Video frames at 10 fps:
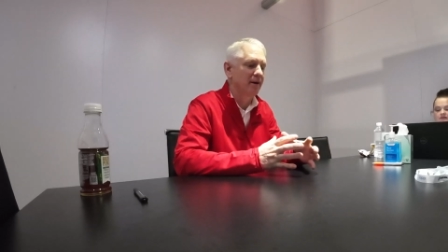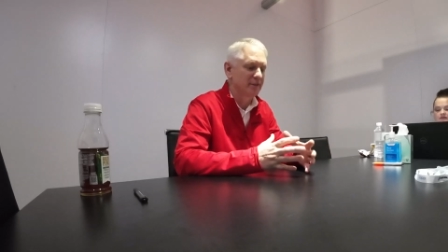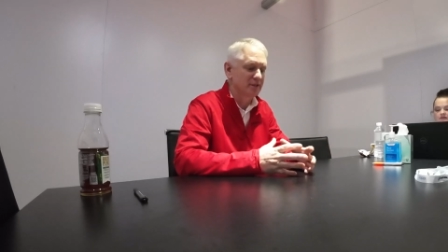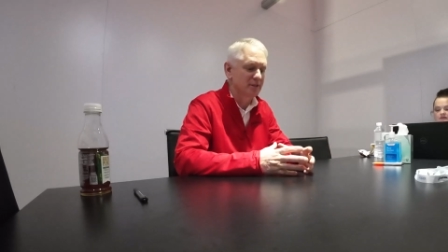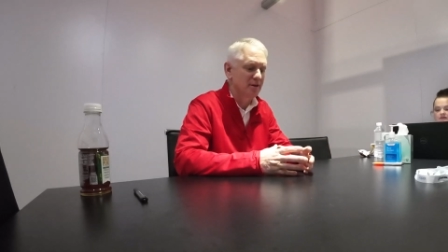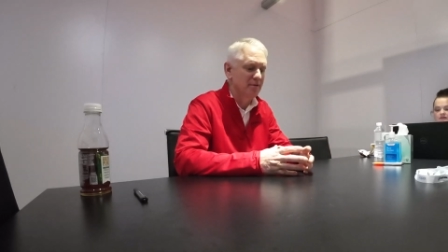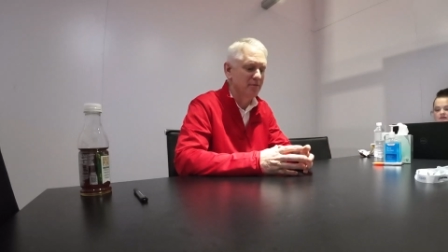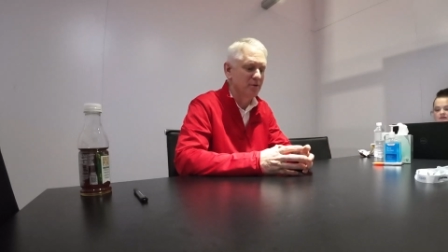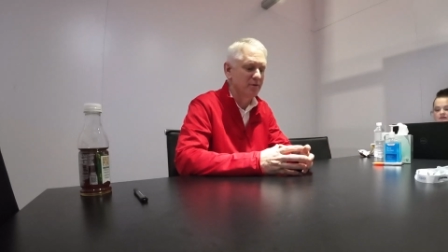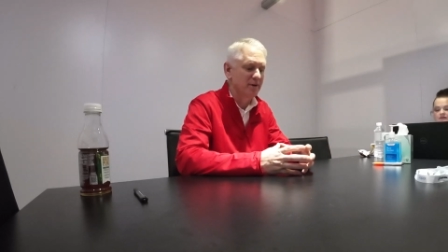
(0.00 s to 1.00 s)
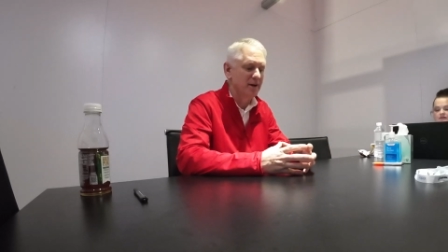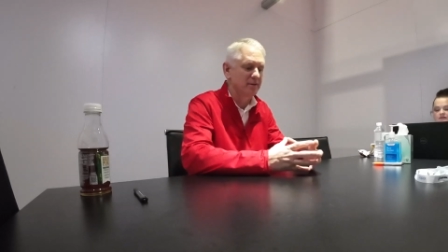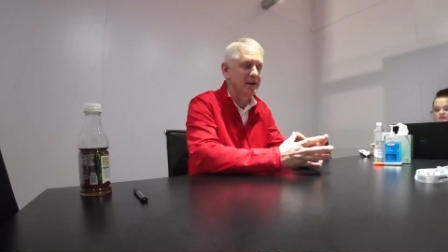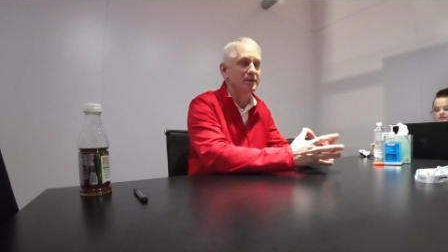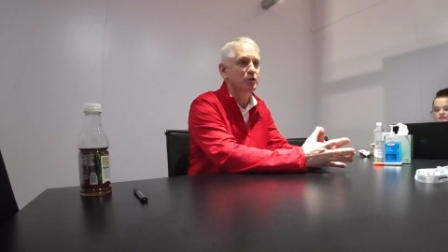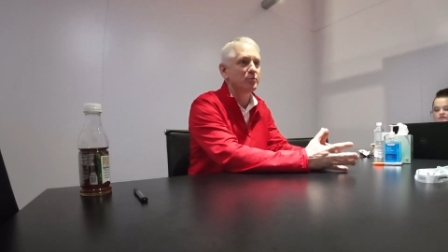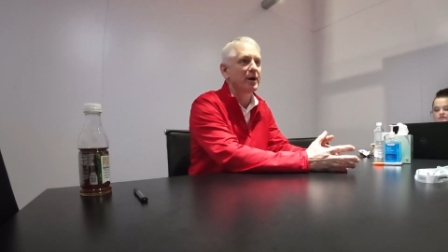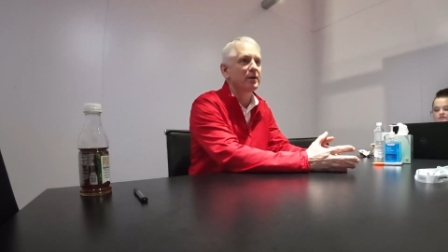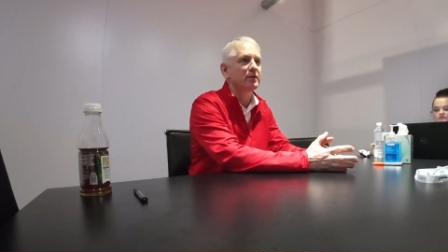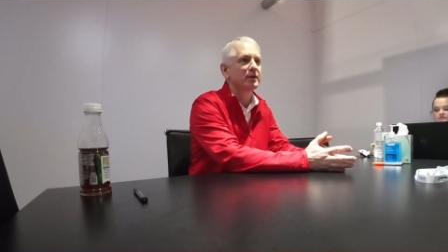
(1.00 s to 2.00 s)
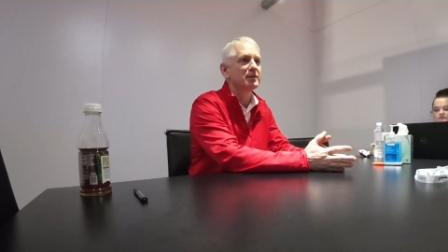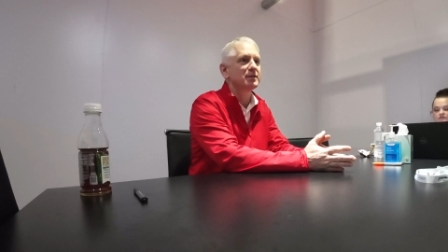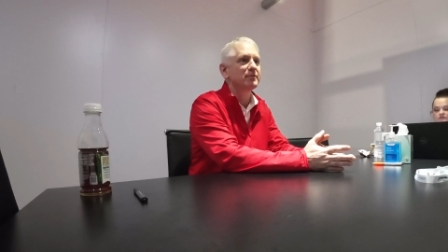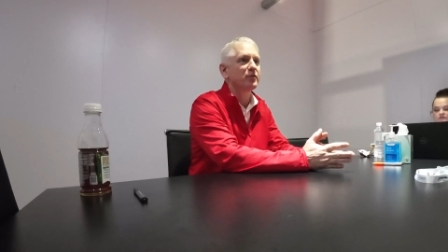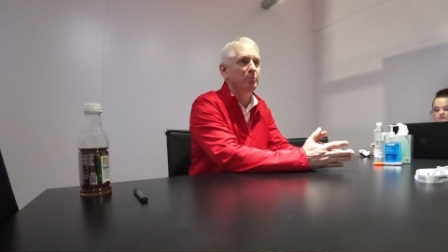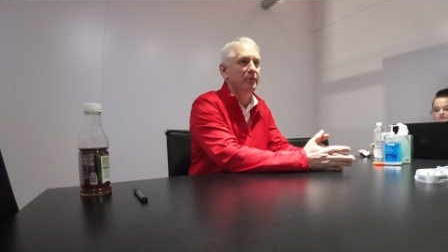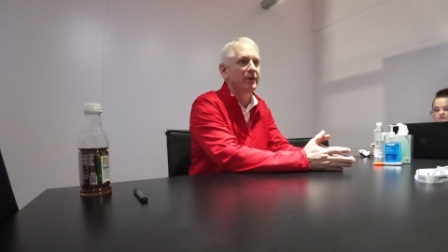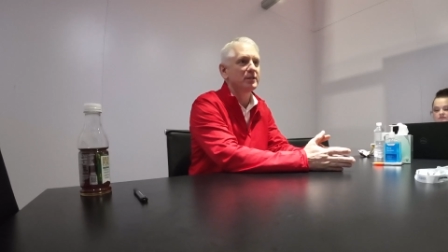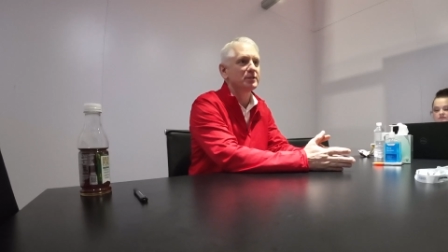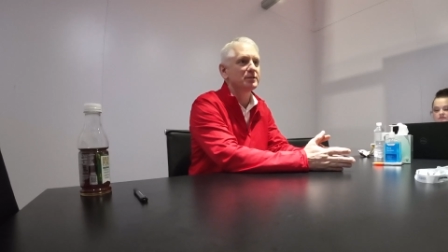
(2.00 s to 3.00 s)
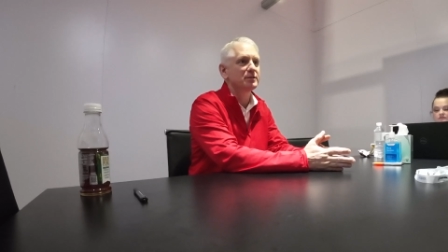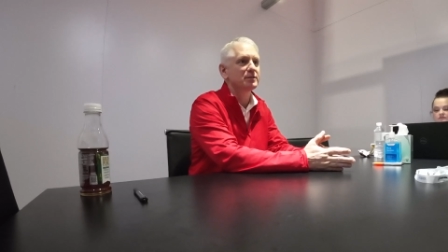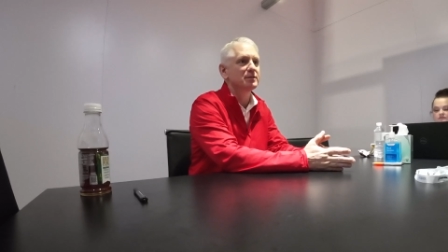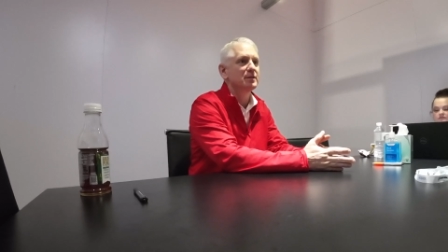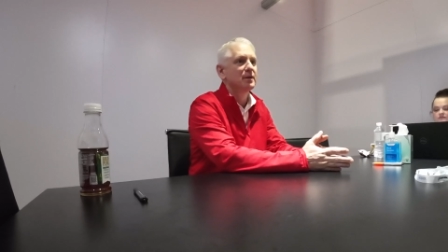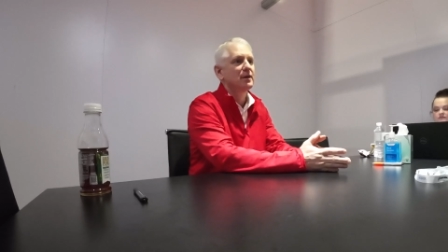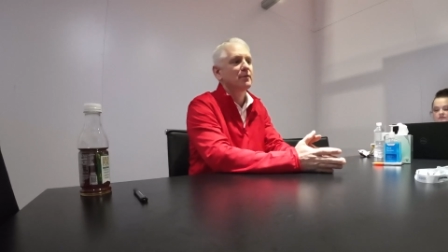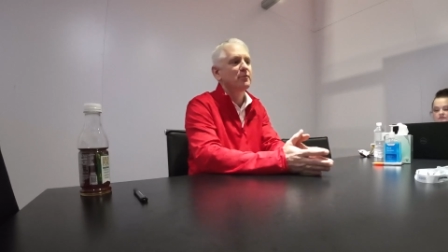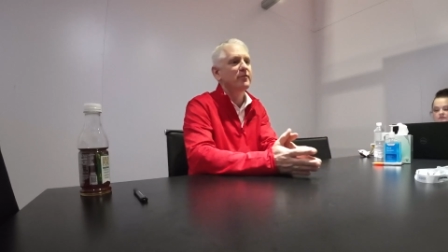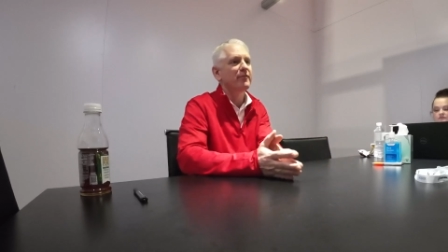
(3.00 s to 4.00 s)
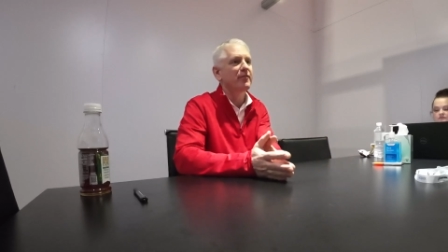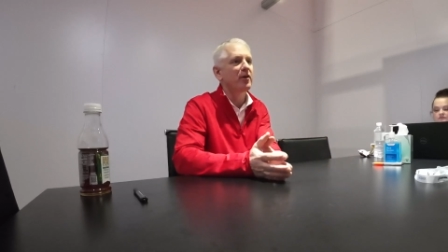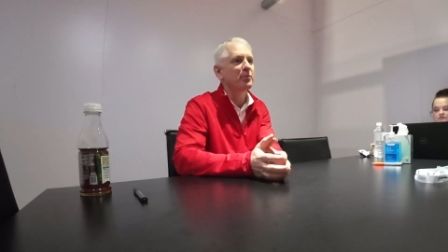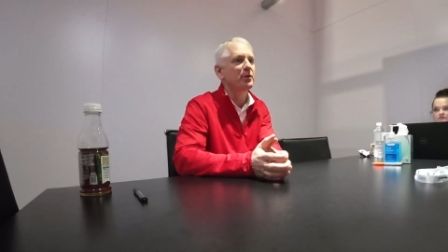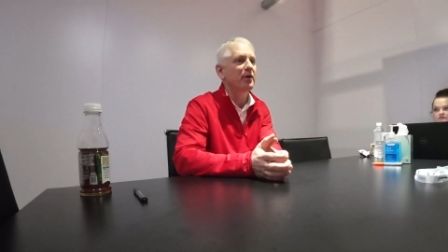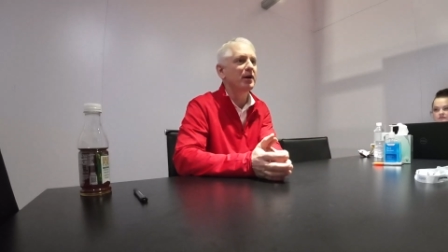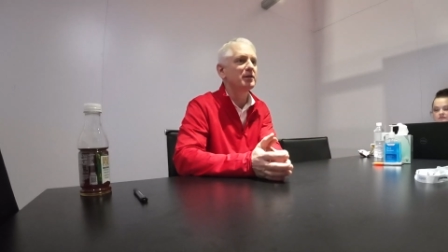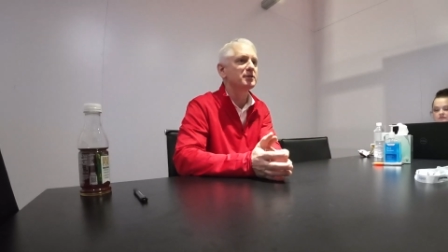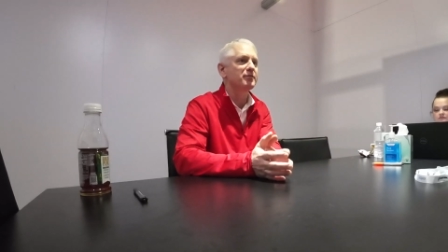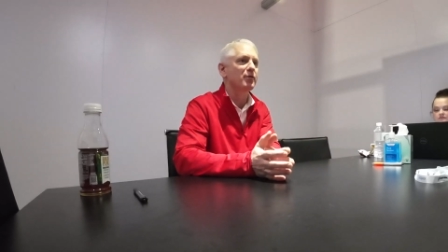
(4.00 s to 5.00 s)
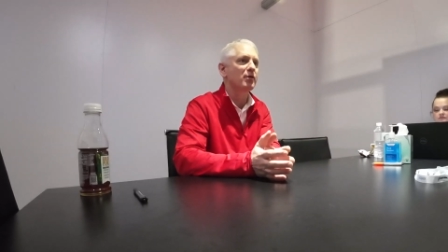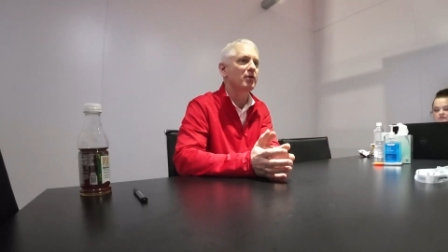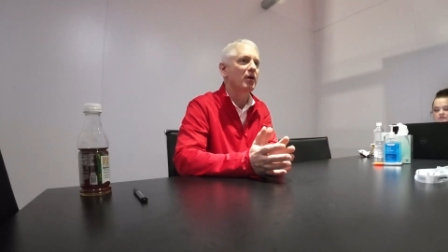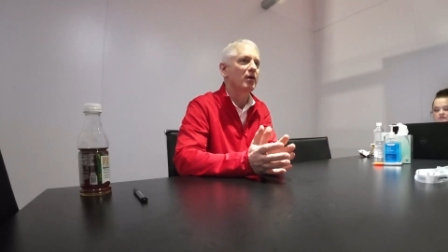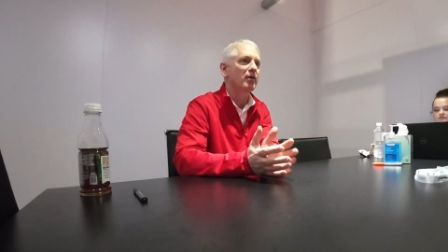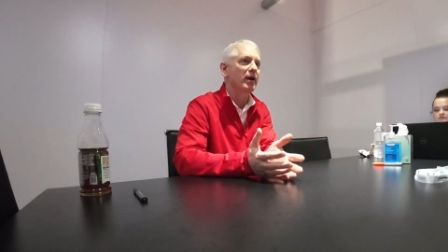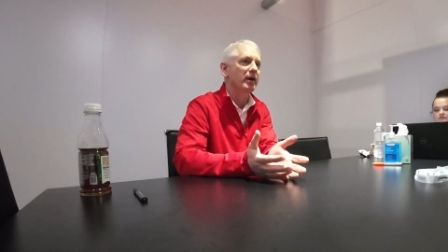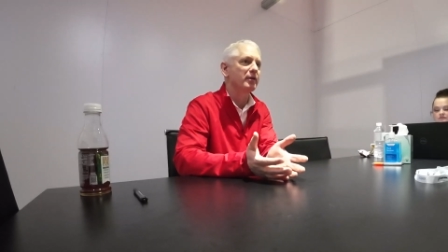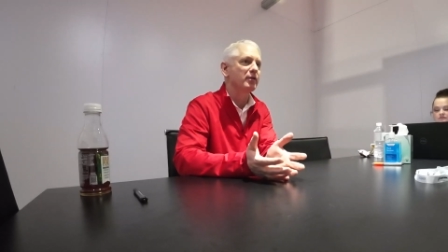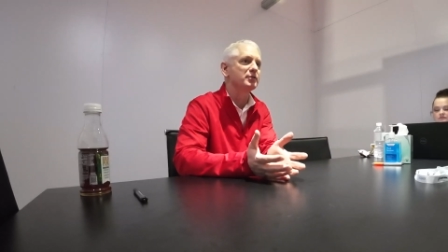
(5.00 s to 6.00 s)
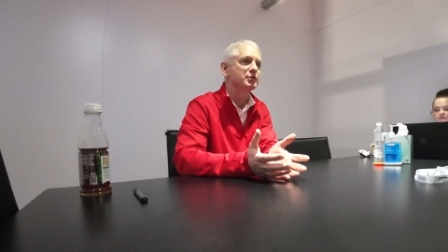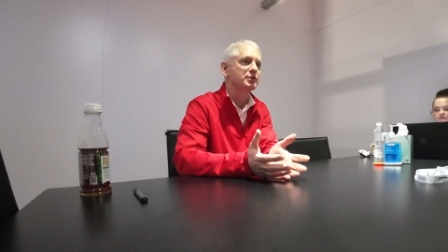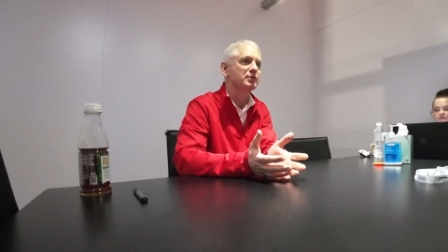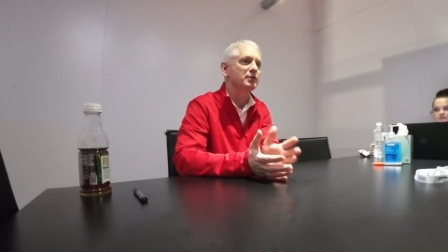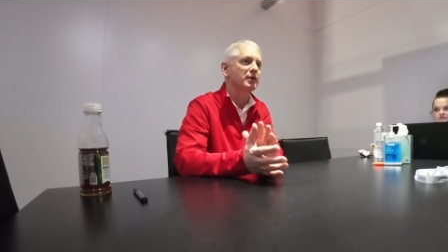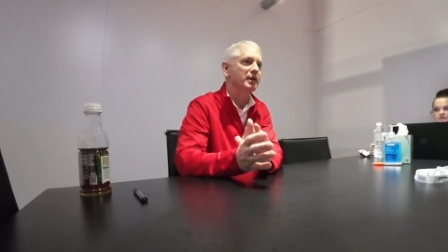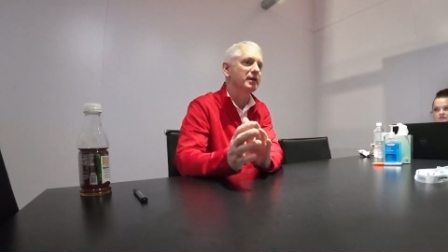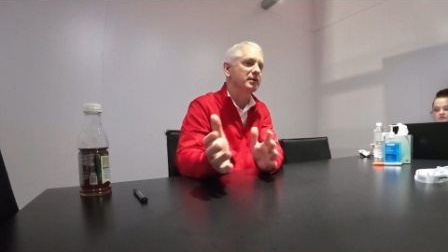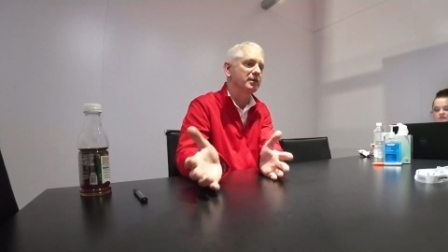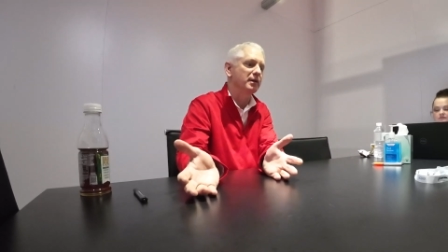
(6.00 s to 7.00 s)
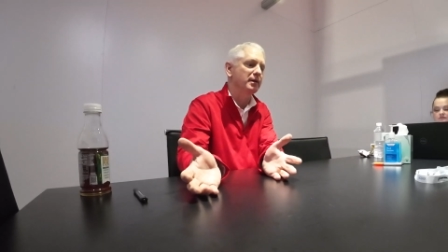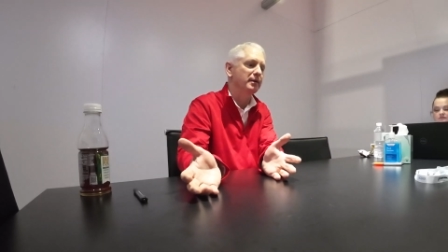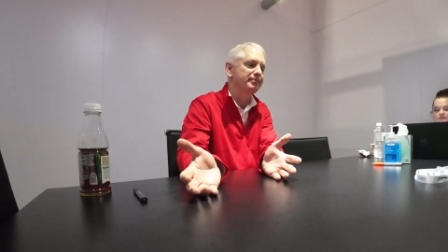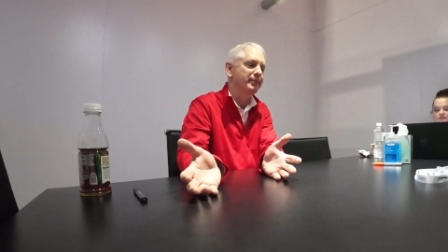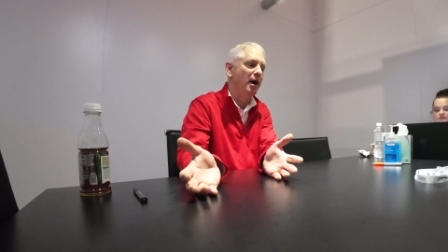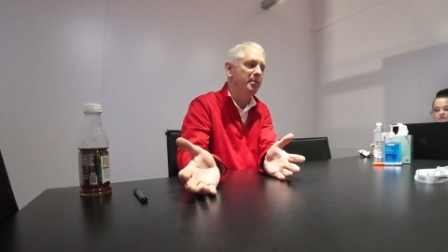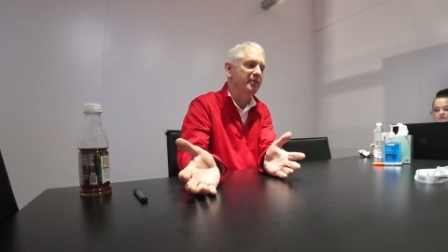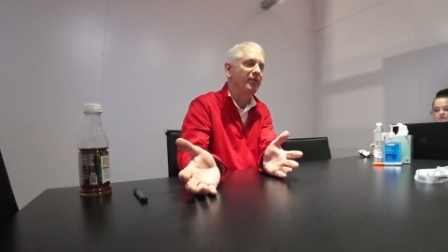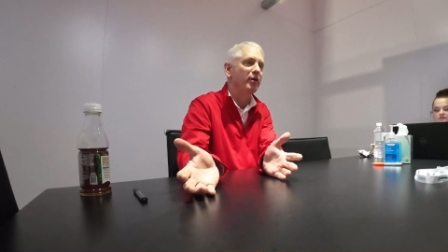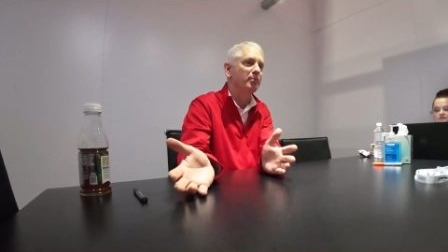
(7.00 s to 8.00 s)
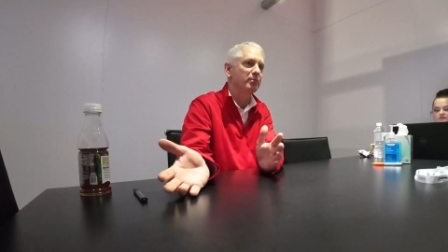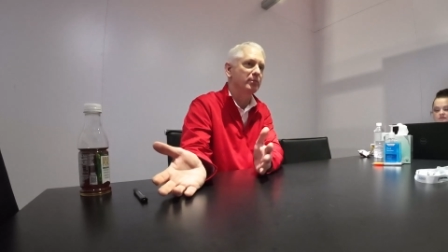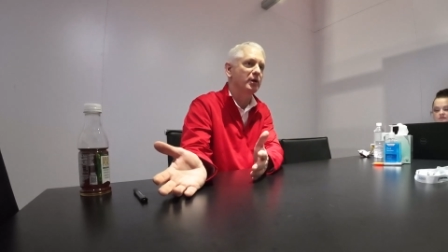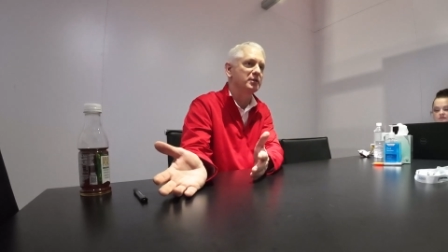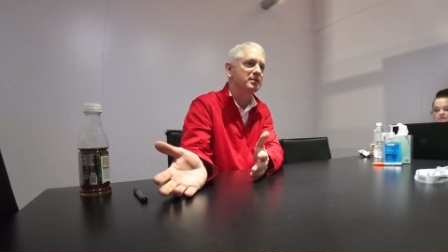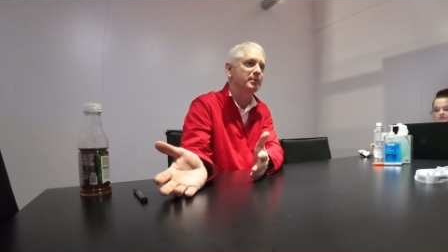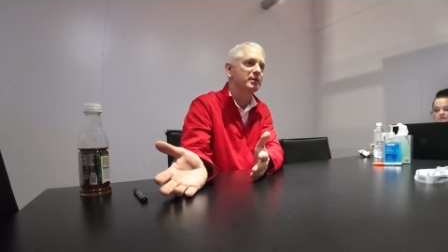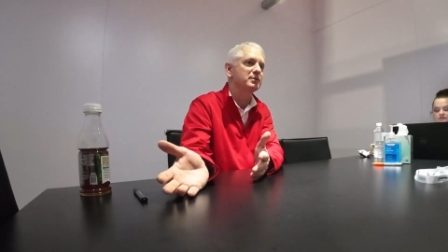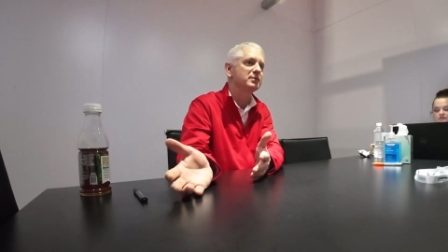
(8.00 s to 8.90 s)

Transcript: of itself, we've got Don Schumacher Racing for professionals. We've got Farm and Ranch for our agricultural and hobby farm customers.